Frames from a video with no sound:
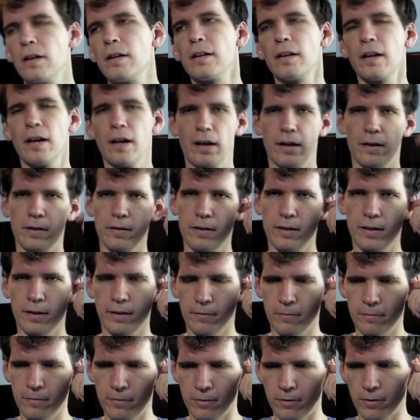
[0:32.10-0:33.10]
yeah, yeah,
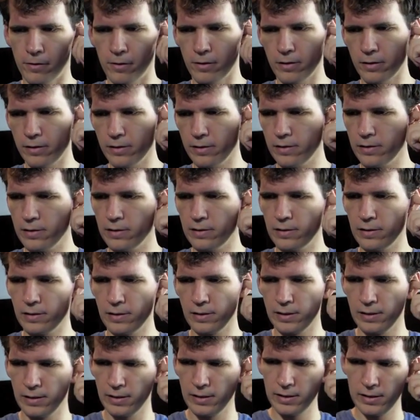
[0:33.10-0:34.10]
four.
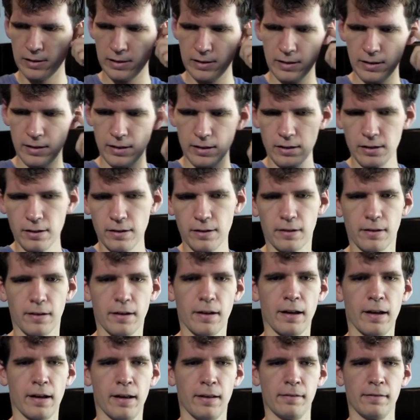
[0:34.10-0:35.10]

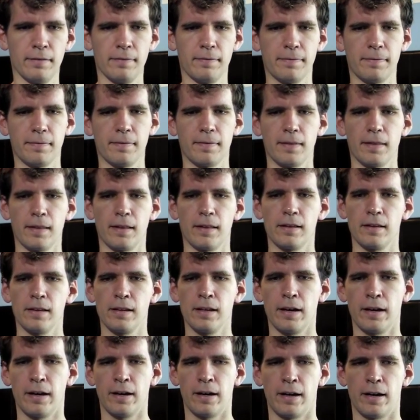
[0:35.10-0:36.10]
And
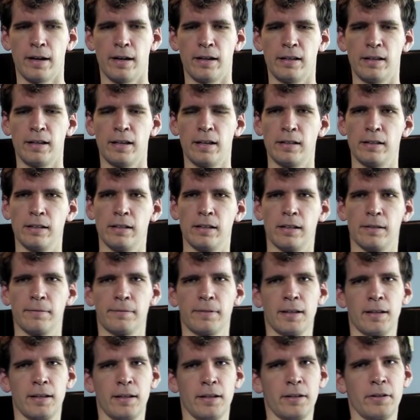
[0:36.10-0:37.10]
yeah, I ended up
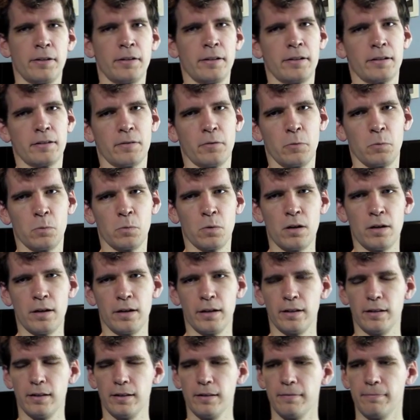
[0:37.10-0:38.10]
getting
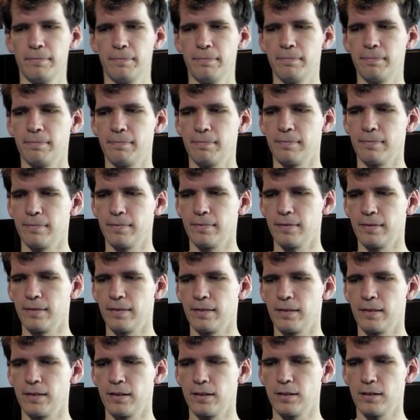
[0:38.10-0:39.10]
one.
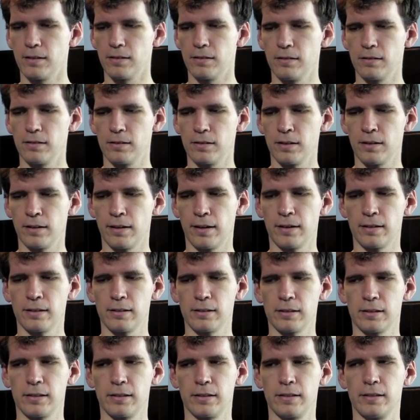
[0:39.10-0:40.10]
So
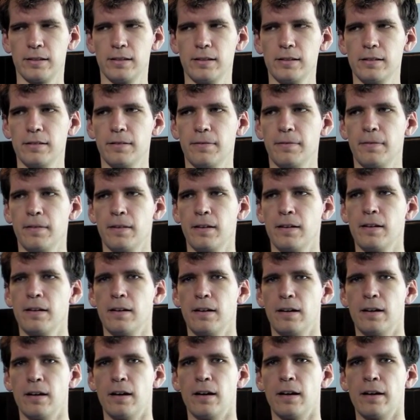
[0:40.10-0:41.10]
that's good.
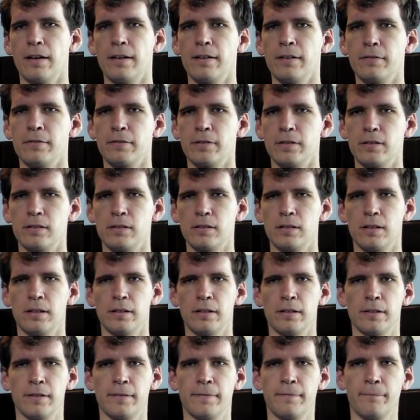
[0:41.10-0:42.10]
It was
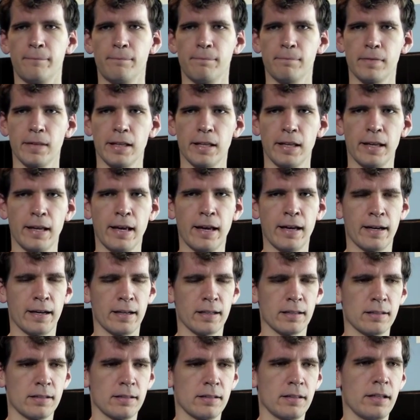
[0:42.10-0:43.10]
the
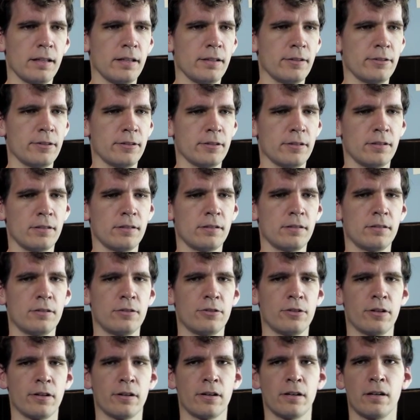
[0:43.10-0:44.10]
gas station
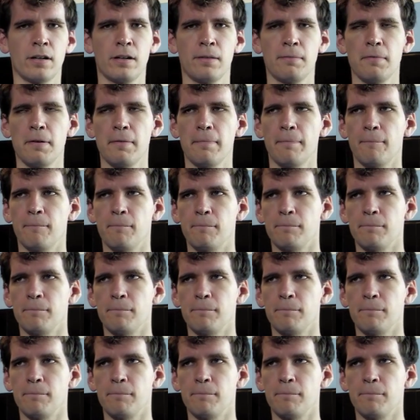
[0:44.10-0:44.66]
job,